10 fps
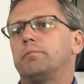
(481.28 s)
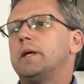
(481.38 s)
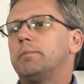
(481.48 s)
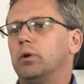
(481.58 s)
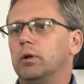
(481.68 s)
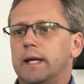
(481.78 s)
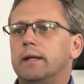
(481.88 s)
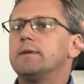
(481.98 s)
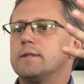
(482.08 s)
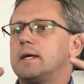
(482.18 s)
of people
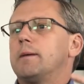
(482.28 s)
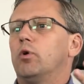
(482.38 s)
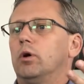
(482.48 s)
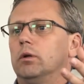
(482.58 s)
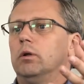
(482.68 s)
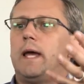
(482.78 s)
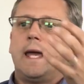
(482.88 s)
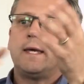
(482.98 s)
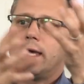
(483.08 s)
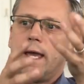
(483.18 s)
in the same model,
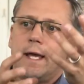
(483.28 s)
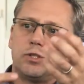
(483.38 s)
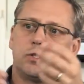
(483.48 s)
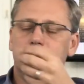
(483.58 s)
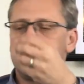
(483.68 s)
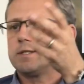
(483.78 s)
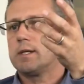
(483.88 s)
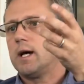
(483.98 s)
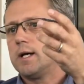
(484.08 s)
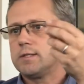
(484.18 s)
engage,
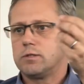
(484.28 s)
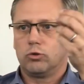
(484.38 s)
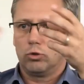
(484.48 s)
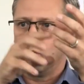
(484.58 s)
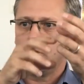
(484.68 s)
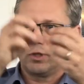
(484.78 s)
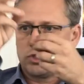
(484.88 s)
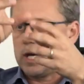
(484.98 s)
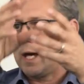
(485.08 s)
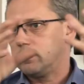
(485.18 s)
discuss, talk,
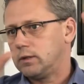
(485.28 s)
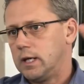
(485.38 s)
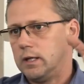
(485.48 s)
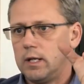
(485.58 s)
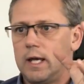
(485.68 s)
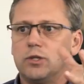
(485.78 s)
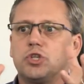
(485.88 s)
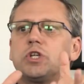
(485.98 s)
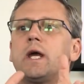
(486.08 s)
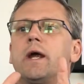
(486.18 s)
chat, and
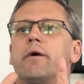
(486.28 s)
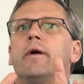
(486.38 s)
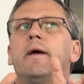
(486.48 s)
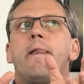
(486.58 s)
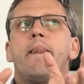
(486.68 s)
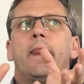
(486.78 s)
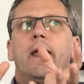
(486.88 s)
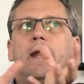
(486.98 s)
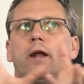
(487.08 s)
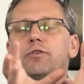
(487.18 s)
share
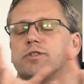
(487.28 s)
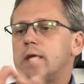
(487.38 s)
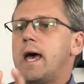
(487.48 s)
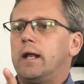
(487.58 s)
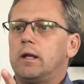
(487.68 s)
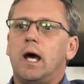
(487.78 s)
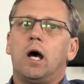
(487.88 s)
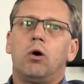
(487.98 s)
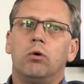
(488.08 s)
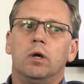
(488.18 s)
and understand
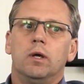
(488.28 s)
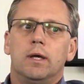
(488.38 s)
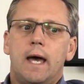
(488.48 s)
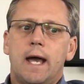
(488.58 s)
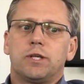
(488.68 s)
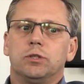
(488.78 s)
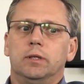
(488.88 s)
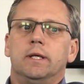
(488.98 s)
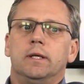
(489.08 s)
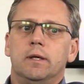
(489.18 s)
how
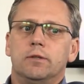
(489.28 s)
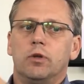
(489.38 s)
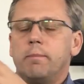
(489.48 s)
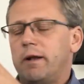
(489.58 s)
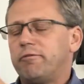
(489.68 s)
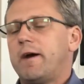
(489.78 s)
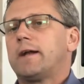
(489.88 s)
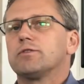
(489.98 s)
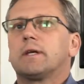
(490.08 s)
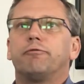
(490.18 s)
actually, so the
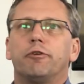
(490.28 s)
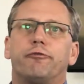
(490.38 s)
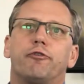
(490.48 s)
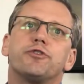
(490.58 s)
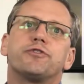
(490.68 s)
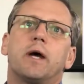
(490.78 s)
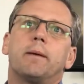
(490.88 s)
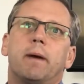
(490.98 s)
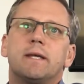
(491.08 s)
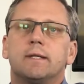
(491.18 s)
manufacturers can for the first
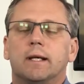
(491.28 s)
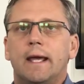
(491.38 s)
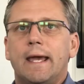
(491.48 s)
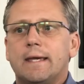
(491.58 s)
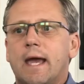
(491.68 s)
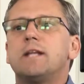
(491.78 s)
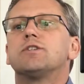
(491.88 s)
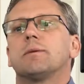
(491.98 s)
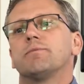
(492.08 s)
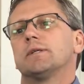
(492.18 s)
time basically
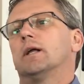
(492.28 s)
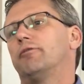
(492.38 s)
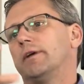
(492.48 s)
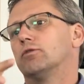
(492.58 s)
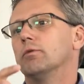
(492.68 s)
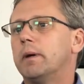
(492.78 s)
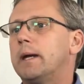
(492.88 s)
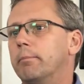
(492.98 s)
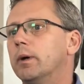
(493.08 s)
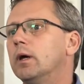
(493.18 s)
engage themselves into
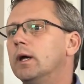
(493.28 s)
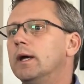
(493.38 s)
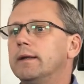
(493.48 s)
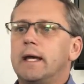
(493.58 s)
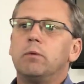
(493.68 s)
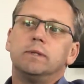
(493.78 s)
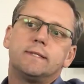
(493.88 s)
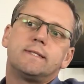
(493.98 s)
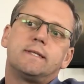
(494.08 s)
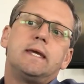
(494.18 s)
BIM. They
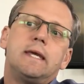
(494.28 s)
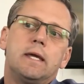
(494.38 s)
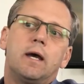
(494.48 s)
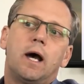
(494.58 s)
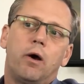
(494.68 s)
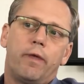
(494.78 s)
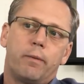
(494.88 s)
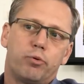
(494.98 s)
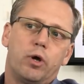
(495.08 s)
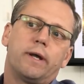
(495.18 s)
will see how
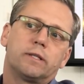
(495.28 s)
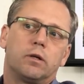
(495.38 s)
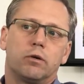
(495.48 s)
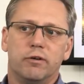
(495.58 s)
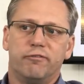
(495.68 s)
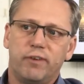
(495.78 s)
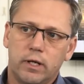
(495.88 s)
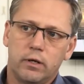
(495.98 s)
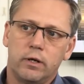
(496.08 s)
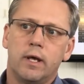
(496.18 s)
their products are
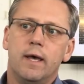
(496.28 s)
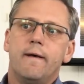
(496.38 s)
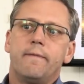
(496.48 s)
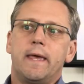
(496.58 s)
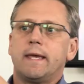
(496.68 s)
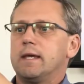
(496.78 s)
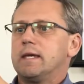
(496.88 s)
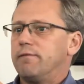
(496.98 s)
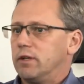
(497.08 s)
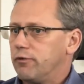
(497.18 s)
configured, they can
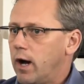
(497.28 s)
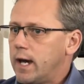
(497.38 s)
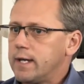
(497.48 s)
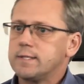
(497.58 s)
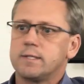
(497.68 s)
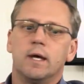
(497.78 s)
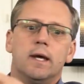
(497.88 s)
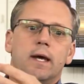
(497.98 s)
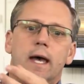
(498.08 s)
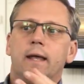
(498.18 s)
give advice,
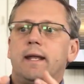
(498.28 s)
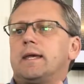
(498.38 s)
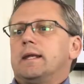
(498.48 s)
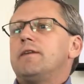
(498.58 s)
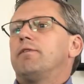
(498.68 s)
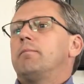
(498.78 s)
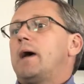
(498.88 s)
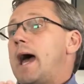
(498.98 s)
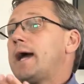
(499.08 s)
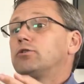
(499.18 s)
and they can even
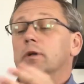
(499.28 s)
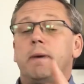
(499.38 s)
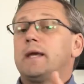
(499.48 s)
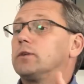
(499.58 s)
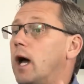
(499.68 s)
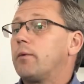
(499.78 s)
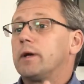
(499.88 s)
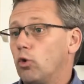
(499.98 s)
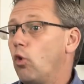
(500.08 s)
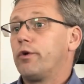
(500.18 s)
actually make
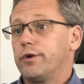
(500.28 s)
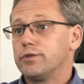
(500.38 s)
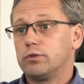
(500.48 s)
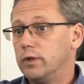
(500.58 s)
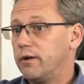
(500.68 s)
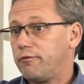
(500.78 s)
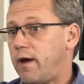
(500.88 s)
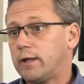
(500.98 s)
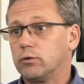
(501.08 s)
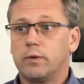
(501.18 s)
direct orders to their
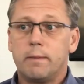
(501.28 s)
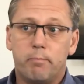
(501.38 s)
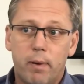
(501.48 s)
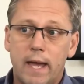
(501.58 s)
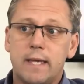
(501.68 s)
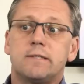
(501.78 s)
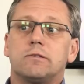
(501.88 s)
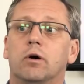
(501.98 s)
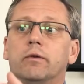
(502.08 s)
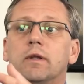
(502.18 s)
factory
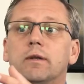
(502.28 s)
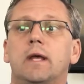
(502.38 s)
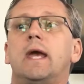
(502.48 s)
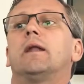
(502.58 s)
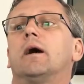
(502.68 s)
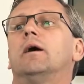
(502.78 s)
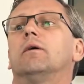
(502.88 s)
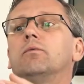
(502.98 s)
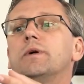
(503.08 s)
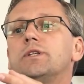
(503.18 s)
based on the data
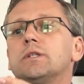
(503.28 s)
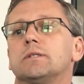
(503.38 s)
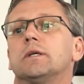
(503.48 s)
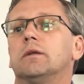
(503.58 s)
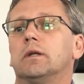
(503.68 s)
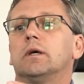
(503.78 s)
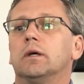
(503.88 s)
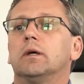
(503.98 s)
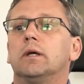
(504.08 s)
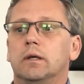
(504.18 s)
which is in
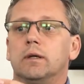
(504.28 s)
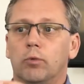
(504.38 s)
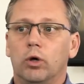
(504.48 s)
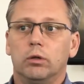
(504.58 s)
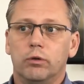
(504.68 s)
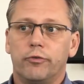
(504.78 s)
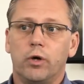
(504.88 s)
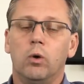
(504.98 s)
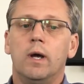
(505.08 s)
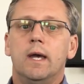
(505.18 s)
the model.
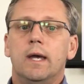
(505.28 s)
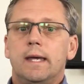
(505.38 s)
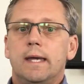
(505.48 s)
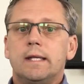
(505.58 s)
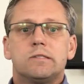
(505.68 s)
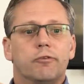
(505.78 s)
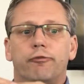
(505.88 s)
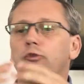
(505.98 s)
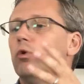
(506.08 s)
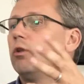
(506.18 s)
So it's a
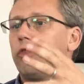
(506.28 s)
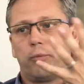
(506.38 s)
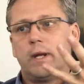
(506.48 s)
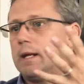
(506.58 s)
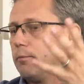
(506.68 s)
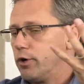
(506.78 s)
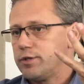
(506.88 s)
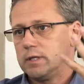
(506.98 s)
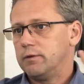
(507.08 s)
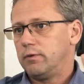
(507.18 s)
full 3D
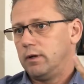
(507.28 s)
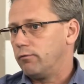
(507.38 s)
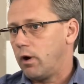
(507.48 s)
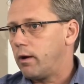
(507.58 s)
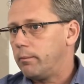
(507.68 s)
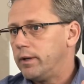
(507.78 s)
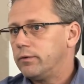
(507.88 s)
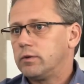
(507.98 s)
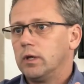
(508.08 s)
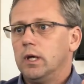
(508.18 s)
immersive
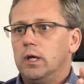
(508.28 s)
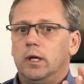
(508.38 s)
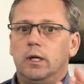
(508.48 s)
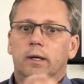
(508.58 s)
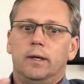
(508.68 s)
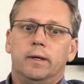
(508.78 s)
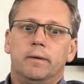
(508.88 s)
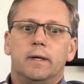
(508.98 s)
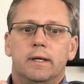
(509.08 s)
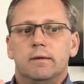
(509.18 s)
environment.
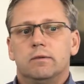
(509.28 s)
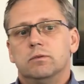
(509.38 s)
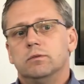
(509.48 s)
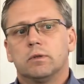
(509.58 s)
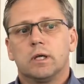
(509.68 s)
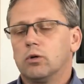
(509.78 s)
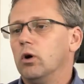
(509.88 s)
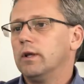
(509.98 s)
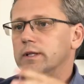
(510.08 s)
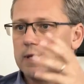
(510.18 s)
You can
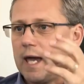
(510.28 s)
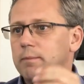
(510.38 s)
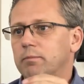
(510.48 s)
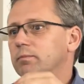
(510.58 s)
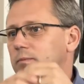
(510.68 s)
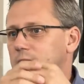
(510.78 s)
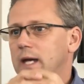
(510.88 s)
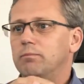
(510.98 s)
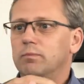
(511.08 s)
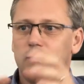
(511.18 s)
call it game
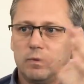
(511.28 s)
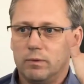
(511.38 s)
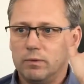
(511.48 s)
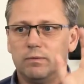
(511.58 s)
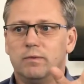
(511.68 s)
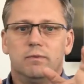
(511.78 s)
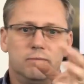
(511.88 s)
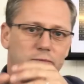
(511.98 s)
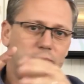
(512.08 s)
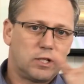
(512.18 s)

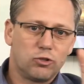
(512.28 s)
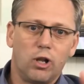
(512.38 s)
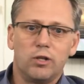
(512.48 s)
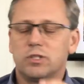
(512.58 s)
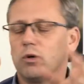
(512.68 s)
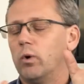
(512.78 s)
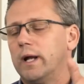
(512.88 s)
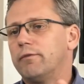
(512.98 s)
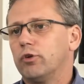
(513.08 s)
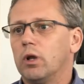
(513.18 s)
technology or
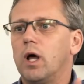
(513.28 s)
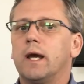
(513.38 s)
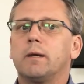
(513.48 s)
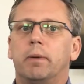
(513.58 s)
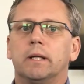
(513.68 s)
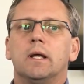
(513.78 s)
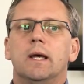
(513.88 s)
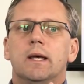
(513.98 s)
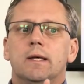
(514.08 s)
whatever you like, but